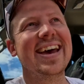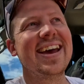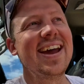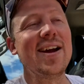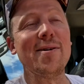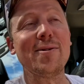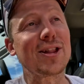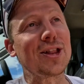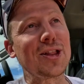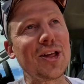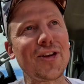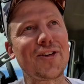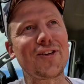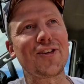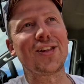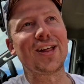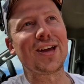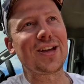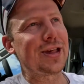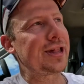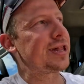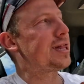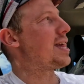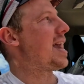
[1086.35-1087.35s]
It was
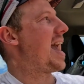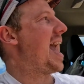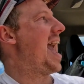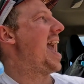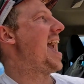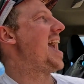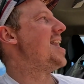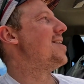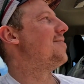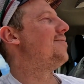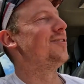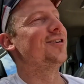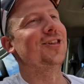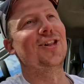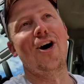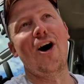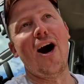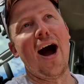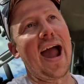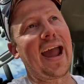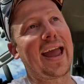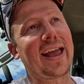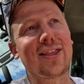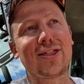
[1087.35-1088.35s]
literally just sand for
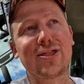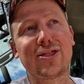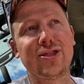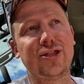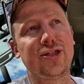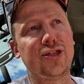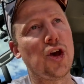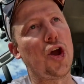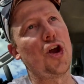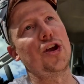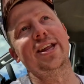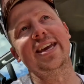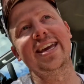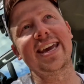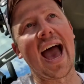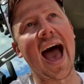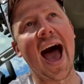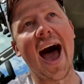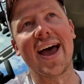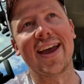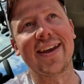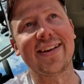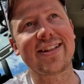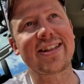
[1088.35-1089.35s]
like 30
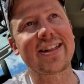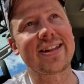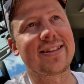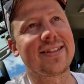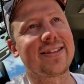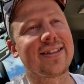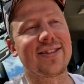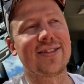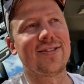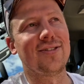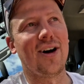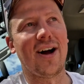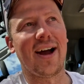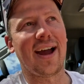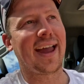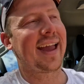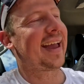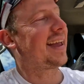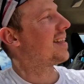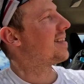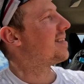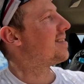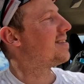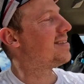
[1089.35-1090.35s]
Ks. Like,
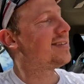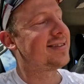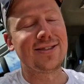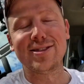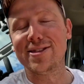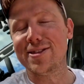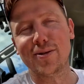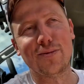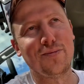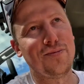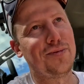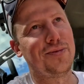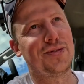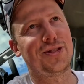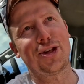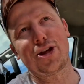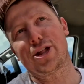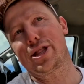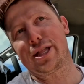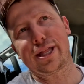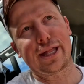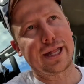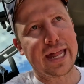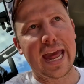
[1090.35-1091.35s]

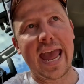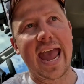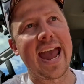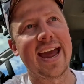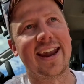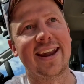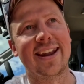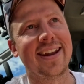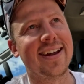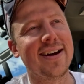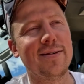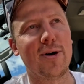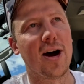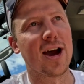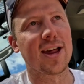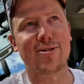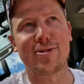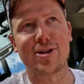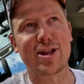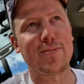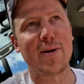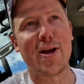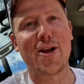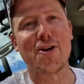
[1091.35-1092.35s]
just sand. I might as
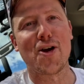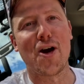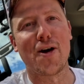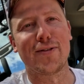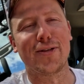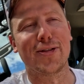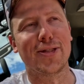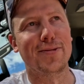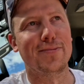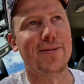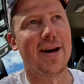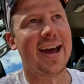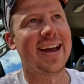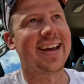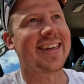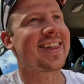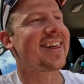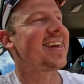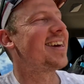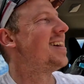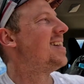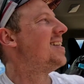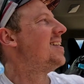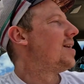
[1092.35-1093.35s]
well just been driving on the
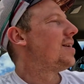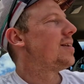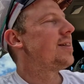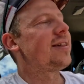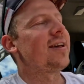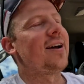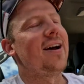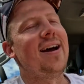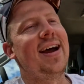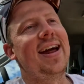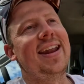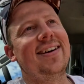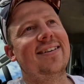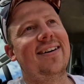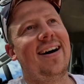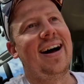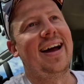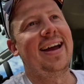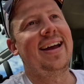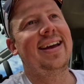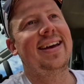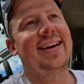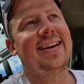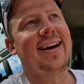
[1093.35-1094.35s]
beach. So
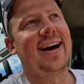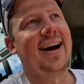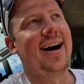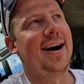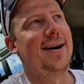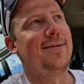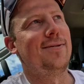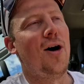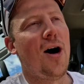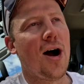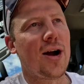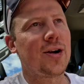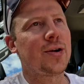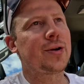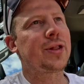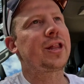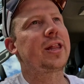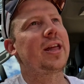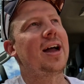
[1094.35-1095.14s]
anyway, I got